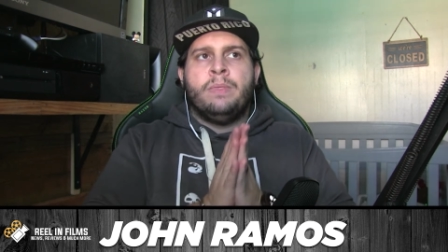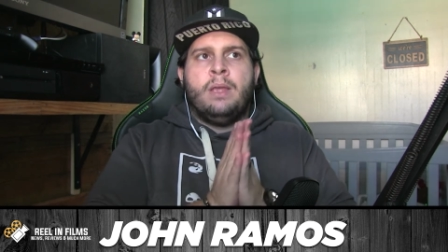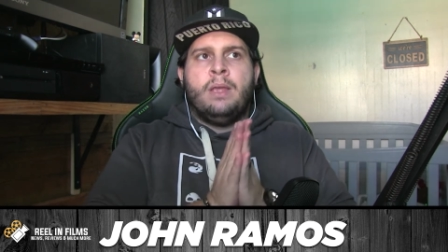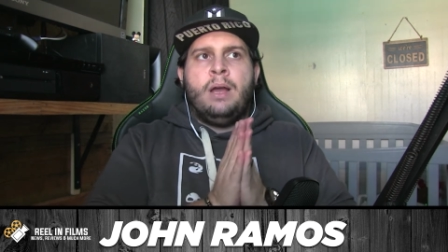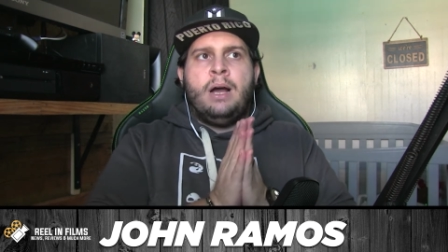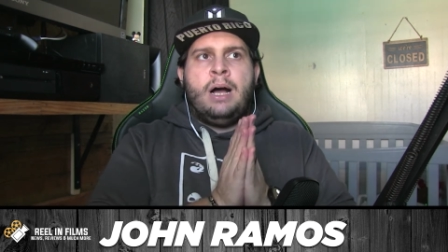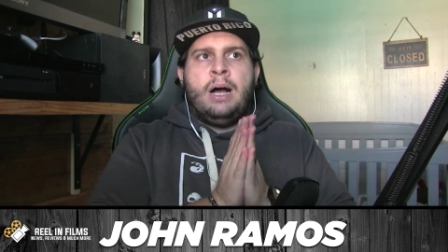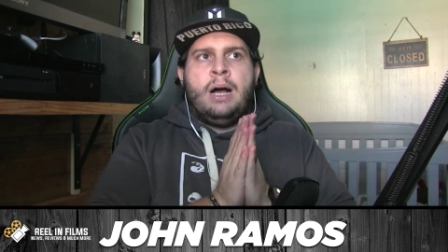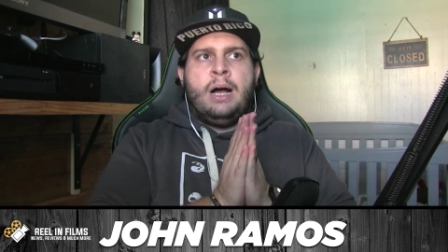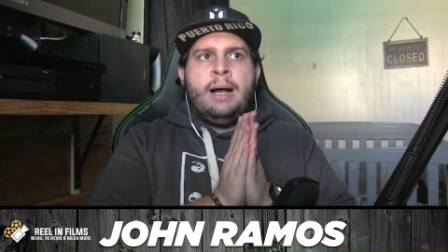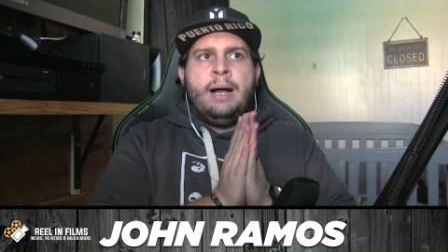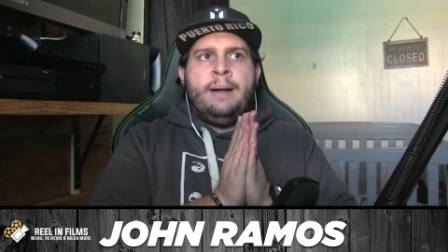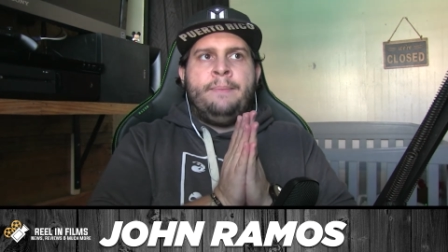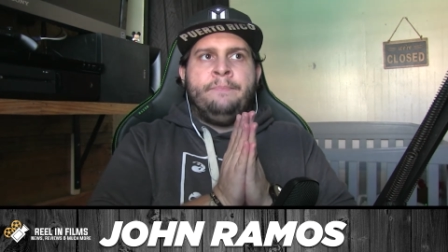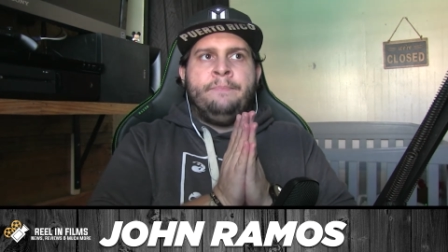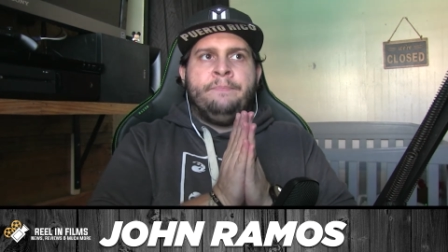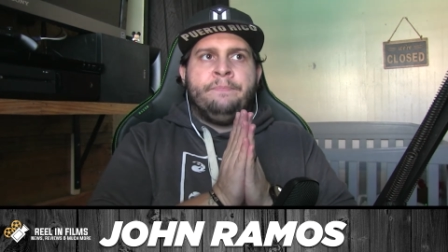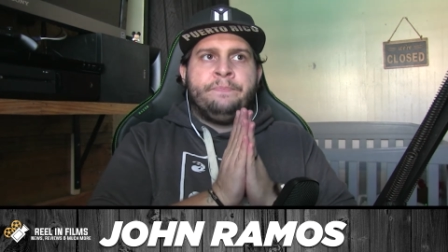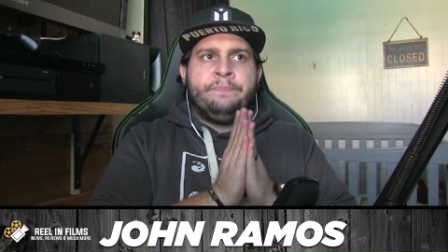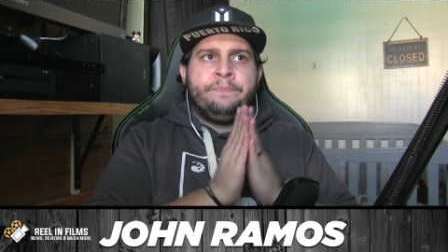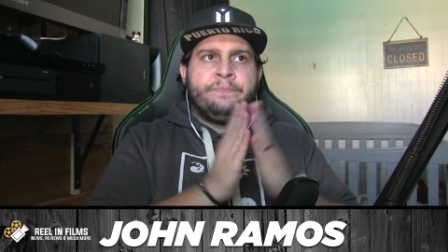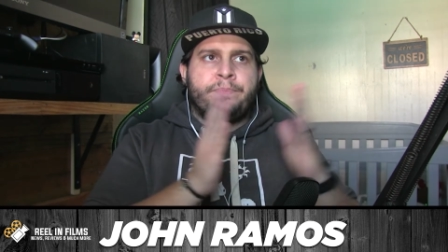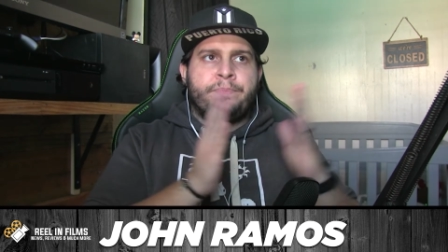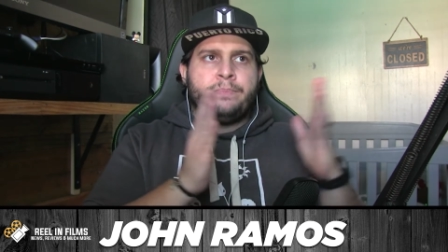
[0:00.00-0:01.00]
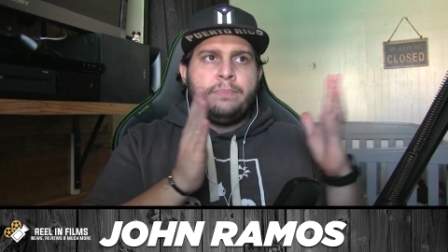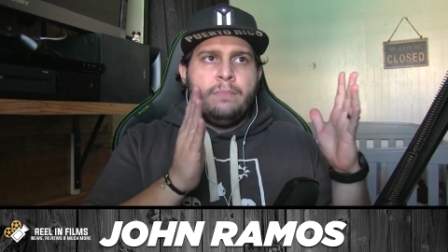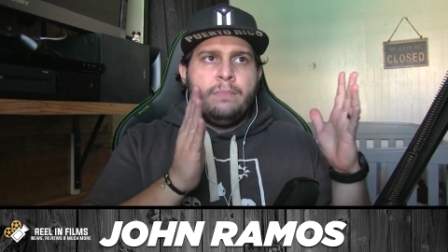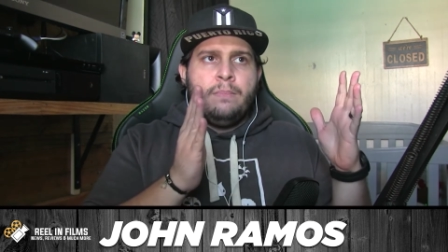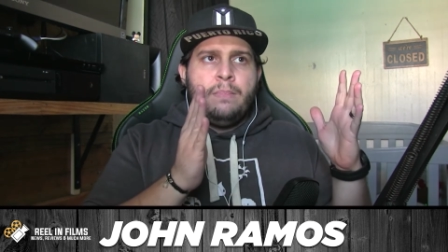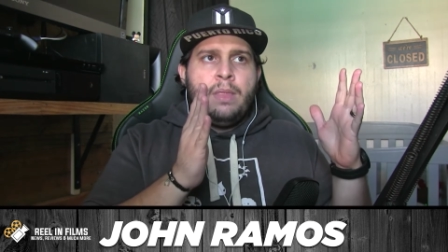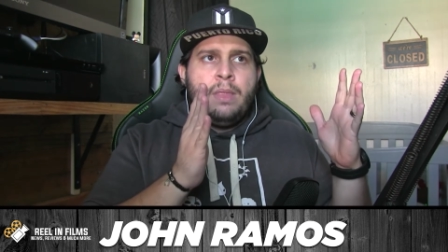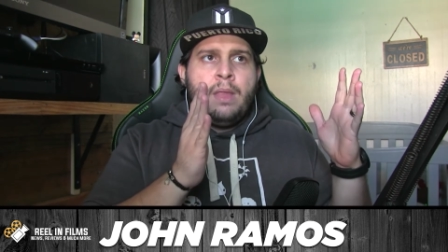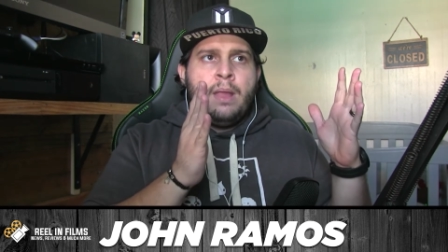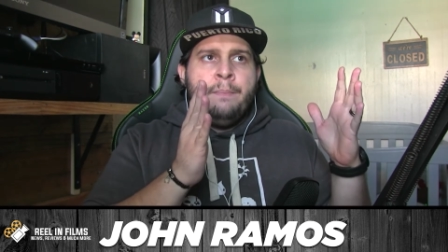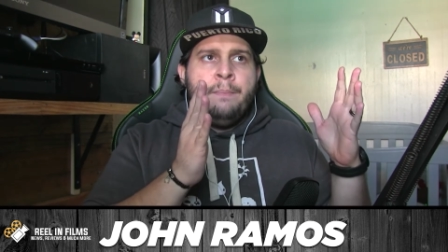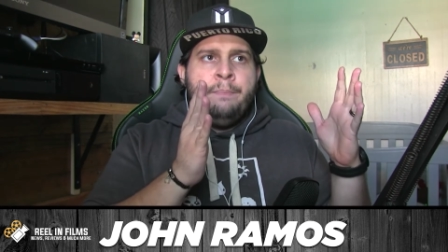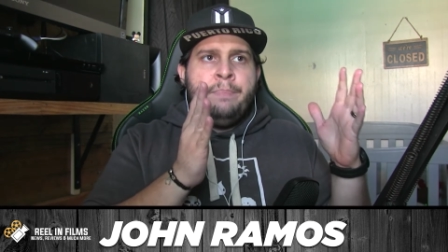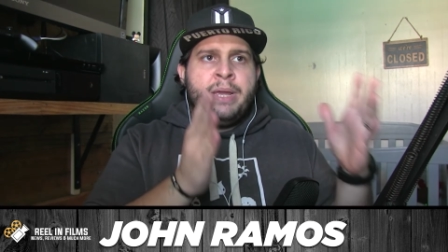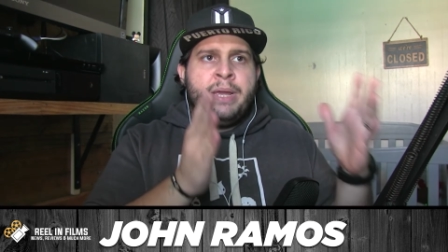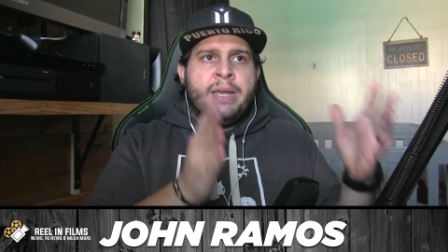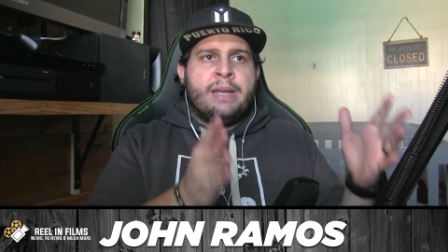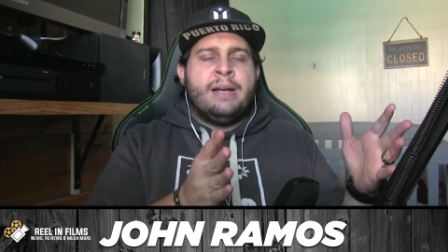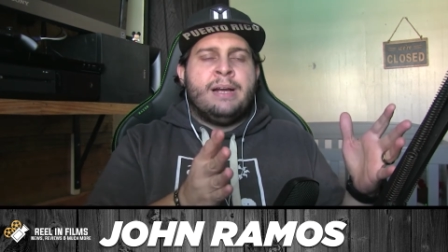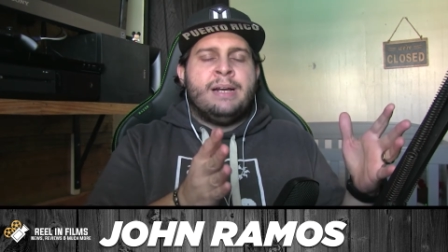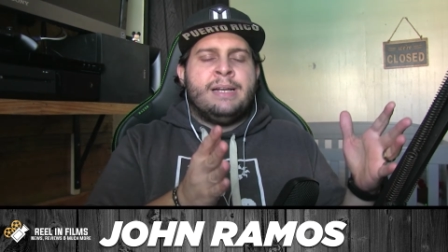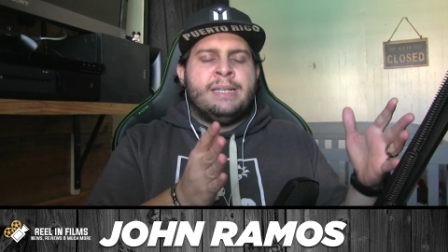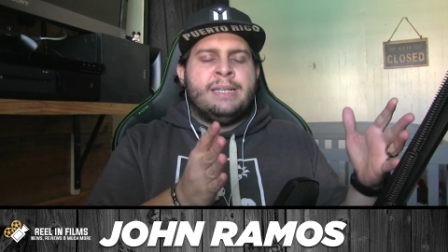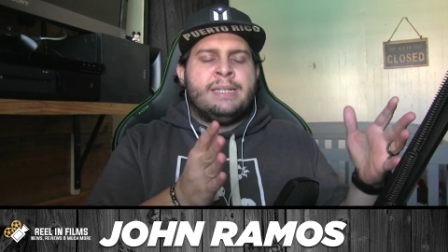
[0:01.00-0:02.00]
Um,
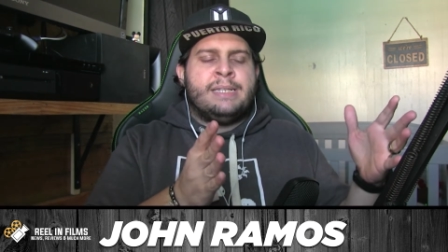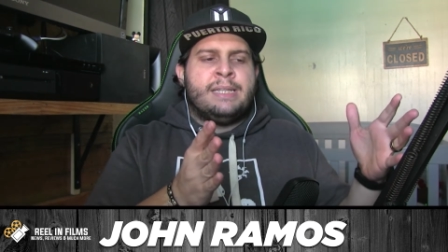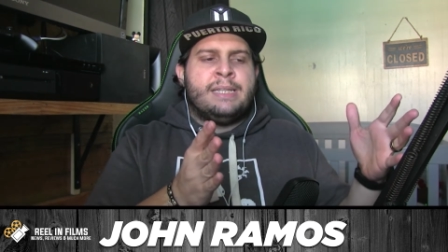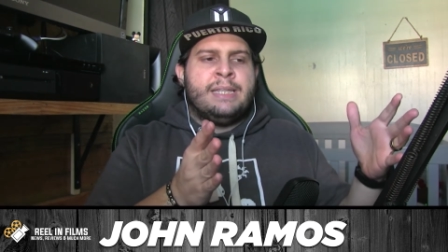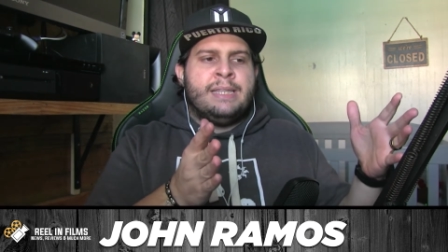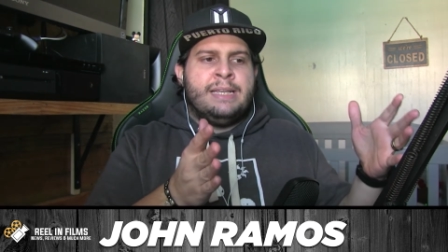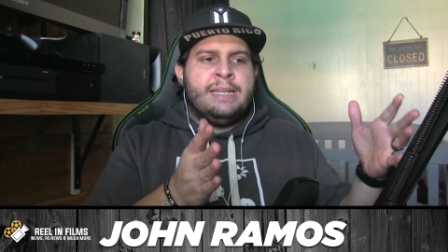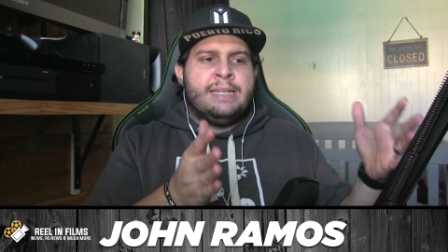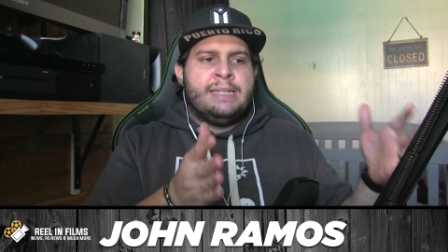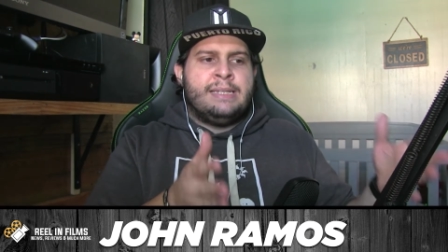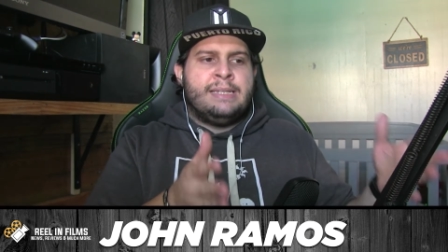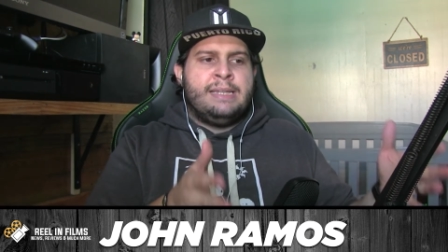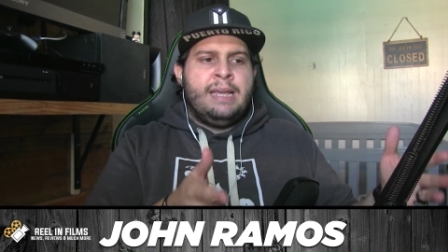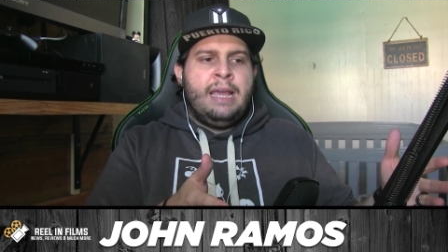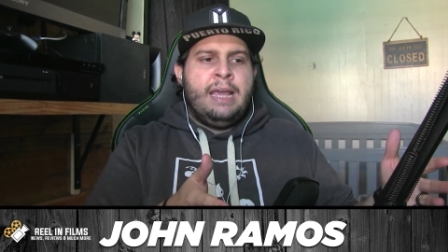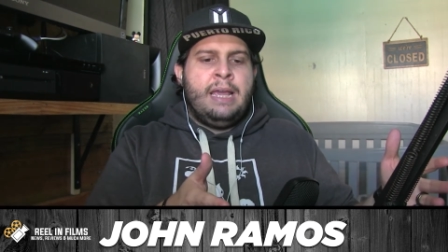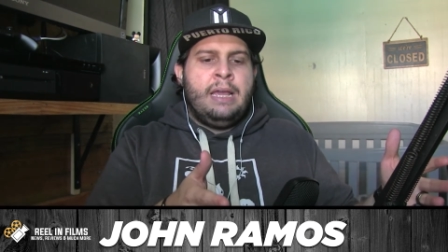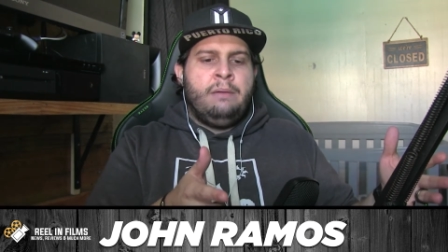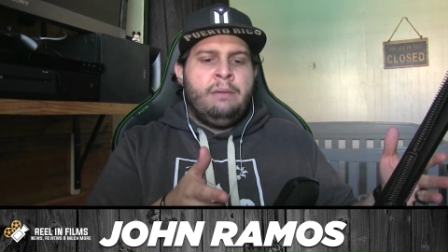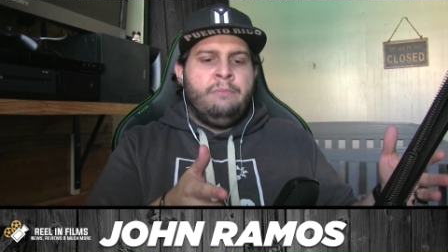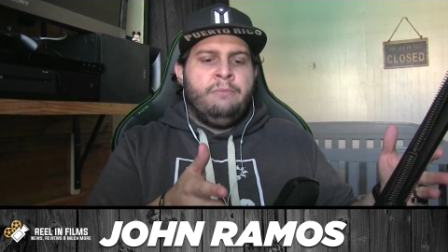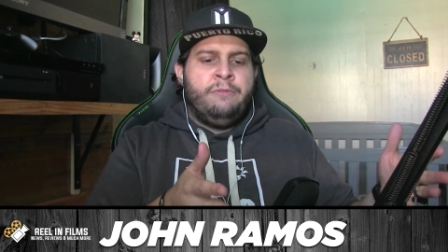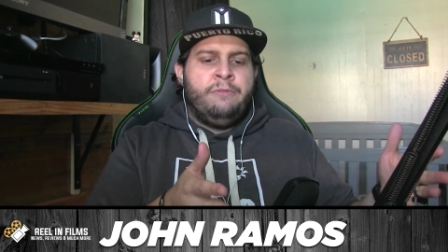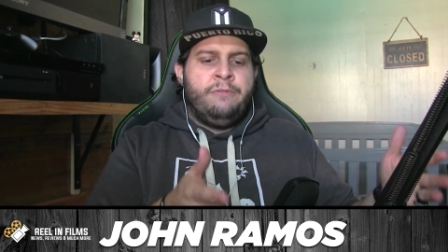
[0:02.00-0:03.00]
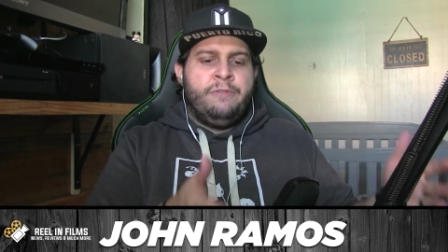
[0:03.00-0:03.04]
because the same